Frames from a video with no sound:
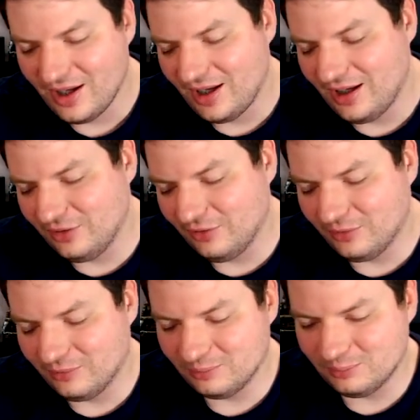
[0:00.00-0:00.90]
in the
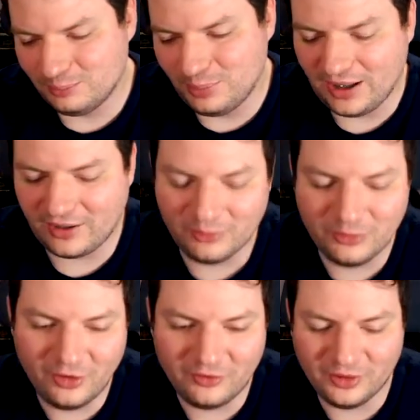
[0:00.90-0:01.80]
back
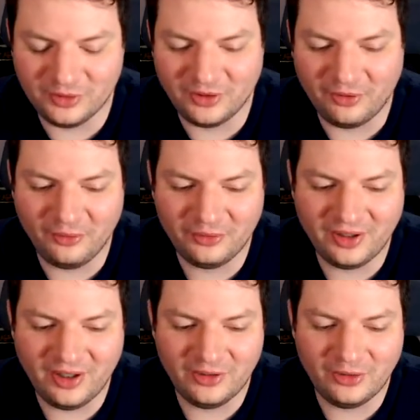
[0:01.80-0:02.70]
of your nose,
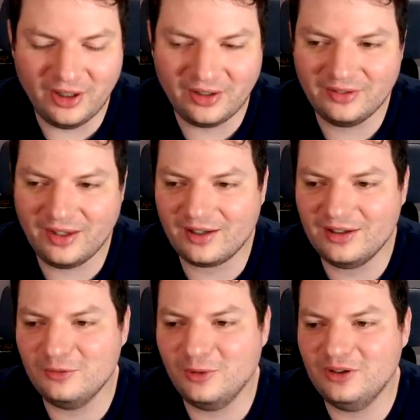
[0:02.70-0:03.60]
and
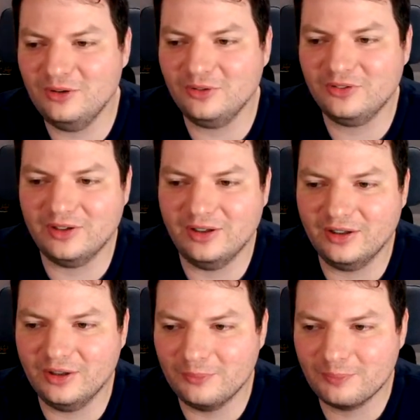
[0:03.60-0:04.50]
exactly when you think